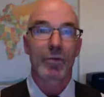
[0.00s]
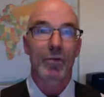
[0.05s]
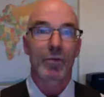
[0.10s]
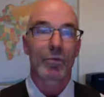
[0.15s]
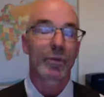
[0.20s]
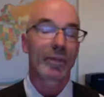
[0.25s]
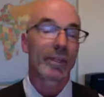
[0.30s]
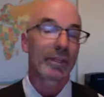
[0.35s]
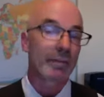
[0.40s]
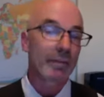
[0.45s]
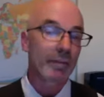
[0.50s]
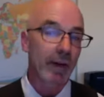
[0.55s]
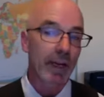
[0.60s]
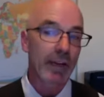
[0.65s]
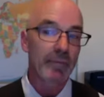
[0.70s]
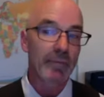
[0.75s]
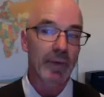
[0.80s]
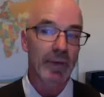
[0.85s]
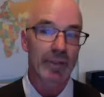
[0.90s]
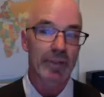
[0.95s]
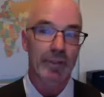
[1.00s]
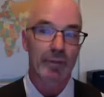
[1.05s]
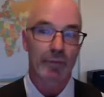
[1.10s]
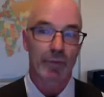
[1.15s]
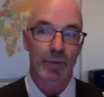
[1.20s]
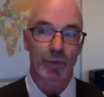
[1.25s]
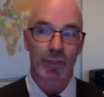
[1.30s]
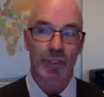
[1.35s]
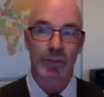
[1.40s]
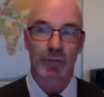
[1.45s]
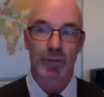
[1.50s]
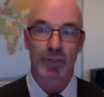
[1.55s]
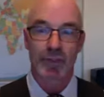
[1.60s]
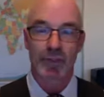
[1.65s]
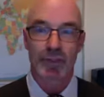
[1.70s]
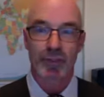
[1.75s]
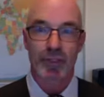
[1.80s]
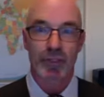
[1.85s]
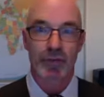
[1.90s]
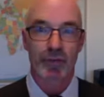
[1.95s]
Within five months of working with
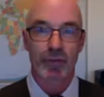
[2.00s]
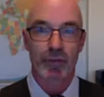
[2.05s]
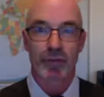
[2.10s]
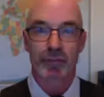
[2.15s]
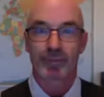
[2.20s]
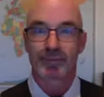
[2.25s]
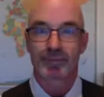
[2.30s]
Steve,